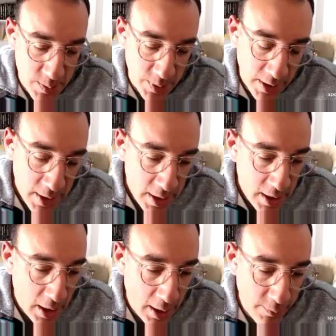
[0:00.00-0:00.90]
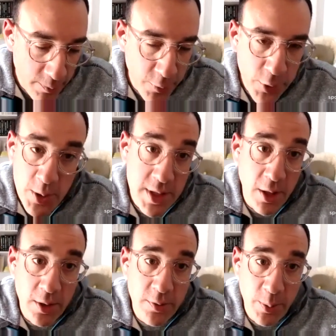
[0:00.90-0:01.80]
But um, for those that
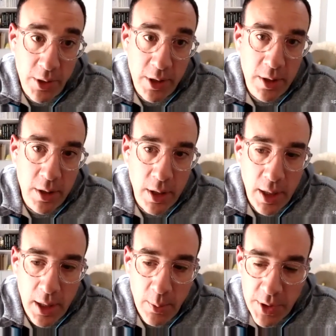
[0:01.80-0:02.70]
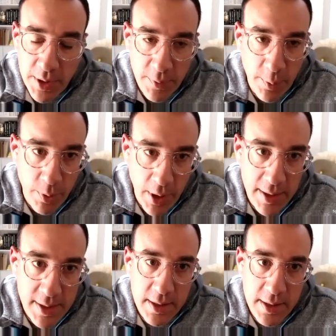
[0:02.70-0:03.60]
aren't familiar uh, with the different
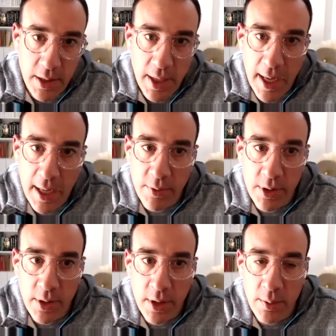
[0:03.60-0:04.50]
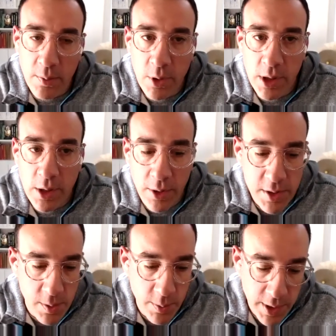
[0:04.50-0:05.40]
brands and you have, and, and really your
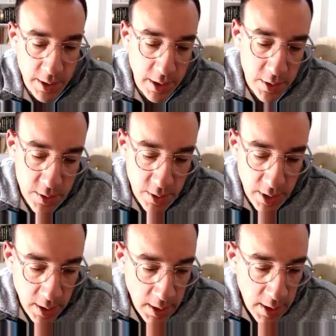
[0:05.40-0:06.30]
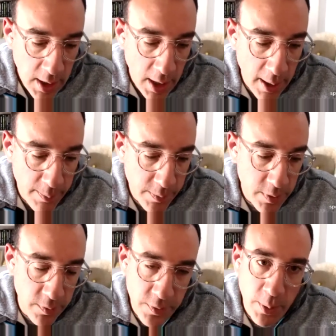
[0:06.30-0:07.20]
history within the industry, um,
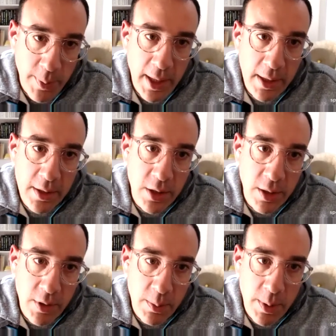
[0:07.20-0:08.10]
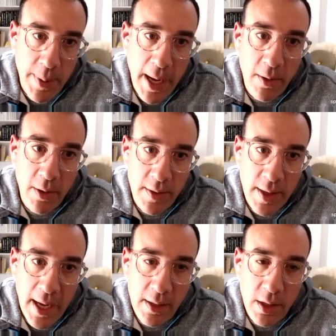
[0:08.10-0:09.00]
if you don't mind, can you give a little bit of background on
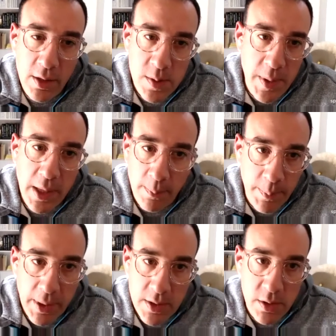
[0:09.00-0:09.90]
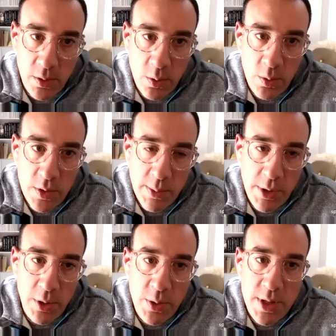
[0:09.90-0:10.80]
that, and then speak a bit to some of the
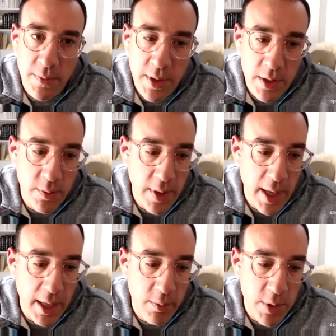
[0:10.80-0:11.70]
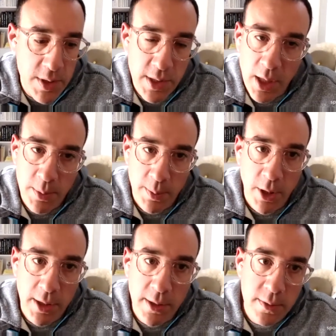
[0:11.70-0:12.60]
new stuff that you've had recently come to market?